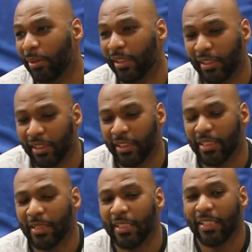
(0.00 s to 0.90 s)
But
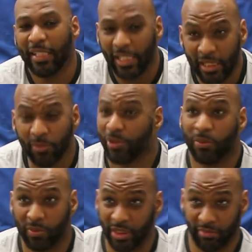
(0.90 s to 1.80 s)
he was the
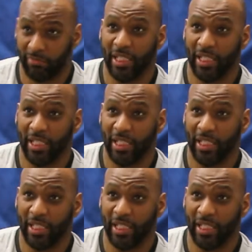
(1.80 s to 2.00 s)
one